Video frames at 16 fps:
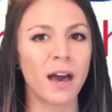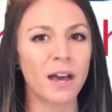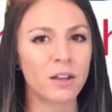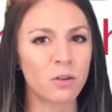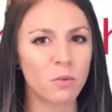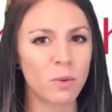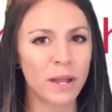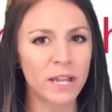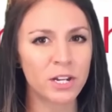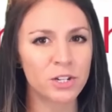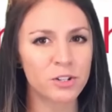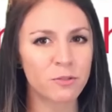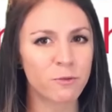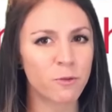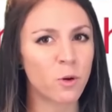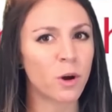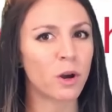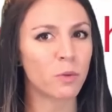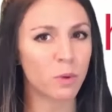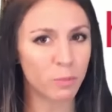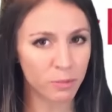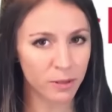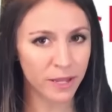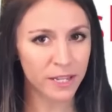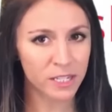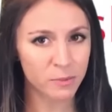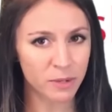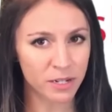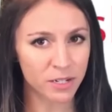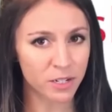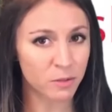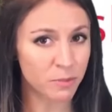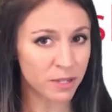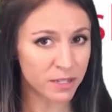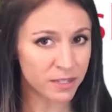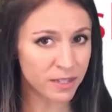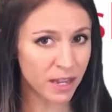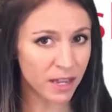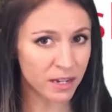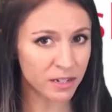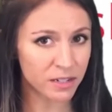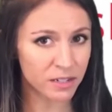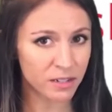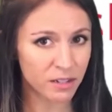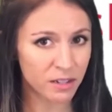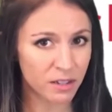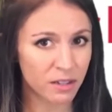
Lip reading: I arranged for a replacement to be sent,